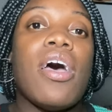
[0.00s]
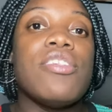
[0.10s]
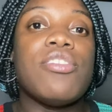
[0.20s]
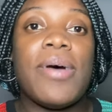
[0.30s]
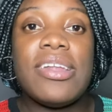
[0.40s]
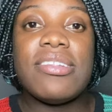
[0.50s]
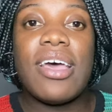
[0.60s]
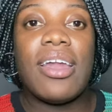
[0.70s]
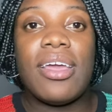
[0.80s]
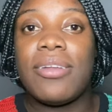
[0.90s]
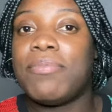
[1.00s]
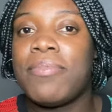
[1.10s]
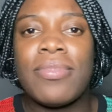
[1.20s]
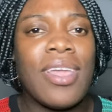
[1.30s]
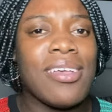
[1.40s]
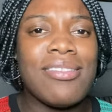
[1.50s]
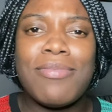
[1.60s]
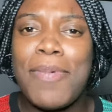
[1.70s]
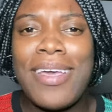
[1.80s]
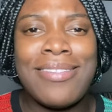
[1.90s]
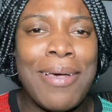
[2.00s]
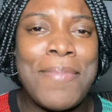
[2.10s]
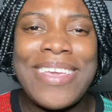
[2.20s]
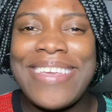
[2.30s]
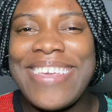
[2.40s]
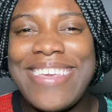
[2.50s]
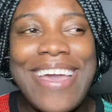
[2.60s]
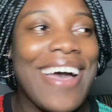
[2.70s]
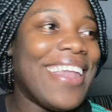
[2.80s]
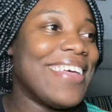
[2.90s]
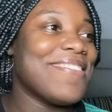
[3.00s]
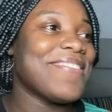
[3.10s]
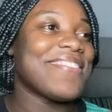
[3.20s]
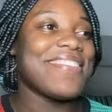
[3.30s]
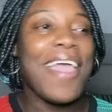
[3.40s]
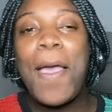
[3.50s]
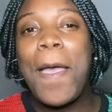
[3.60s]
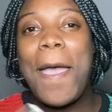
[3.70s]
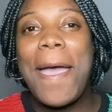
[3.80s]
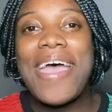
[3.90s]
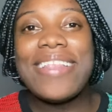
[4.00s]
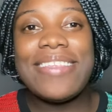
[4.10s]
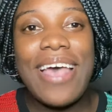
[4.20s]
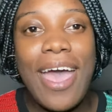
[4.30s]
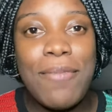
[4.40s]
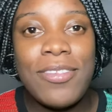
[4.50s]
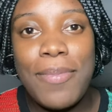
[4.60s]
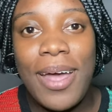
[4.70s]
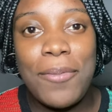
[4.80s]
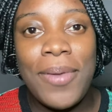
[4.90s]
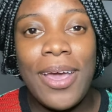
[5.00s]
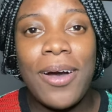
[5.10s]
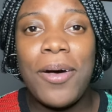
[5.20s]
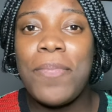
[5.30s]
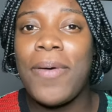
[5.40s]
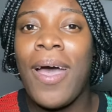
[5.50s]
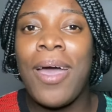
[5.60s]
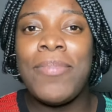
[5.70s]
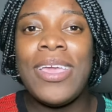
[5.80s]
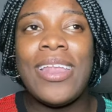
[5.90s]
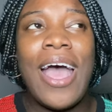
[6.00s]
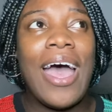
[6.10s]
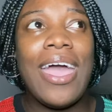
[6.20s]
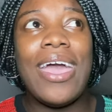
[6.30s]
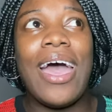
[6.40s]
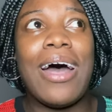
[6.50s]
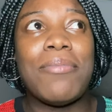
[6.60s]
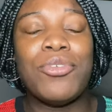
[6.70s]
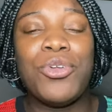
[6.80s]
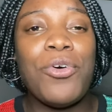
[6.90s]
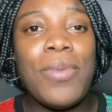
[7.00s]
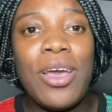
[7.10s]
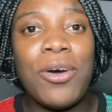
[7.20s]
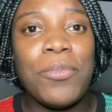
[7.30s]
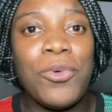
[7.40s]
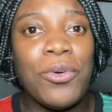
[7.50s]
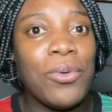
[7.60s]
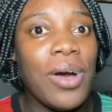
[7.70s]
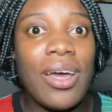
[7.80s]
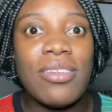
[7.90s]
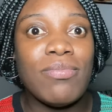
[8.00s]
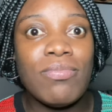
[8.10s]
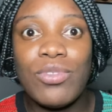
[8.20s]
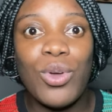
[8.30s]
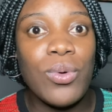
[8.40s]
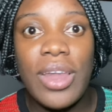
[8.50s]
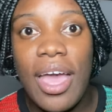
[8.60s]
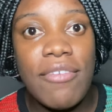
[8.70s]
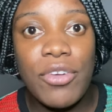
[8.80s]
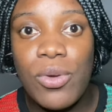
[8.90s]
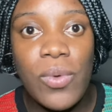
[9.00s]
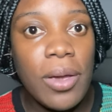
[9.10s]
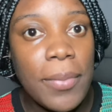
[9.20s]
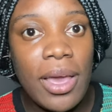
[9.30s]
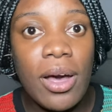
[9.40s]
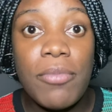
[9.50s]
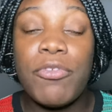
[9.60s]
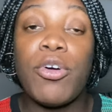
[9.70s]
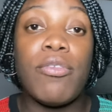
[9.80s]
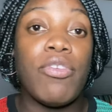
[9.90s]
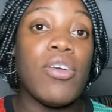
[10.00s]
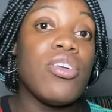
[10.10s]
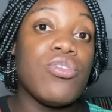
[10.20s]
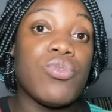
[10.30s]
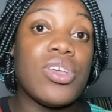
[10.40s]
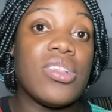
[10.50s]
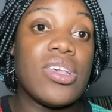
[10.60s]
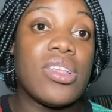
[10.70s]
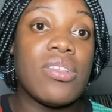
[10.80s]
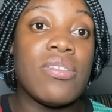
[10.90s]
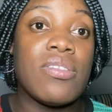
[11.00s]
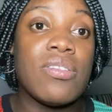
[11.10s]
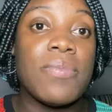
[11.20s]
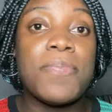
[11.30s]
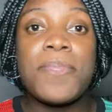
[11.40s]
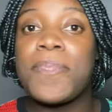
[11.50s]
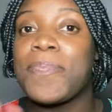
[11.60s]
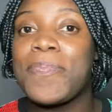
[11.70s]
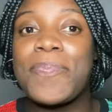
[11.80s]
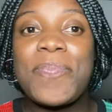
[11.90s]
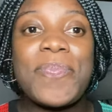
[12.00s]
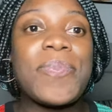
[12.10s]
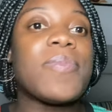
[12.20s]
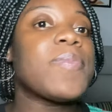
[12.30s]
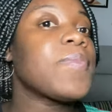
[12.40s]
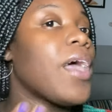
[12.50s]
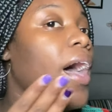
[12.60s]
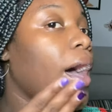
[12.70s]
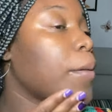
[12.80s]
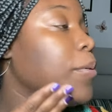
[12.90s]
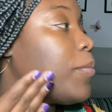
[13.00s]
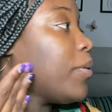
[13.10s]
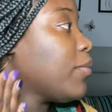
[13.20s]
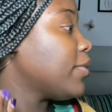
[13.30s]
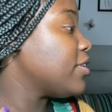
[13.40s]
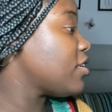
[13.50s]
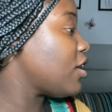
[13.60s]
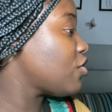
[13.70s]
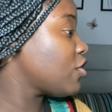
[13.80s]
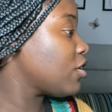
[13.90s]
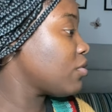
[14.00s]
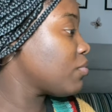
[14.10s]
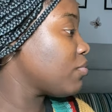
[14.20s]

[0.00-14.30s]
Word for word: So I decided, Spice, I'm a gal. Time to buy the makeup. I mean, I am no makeup guru. I don't ever wear makeup for various reasons. Hyperpigmentation.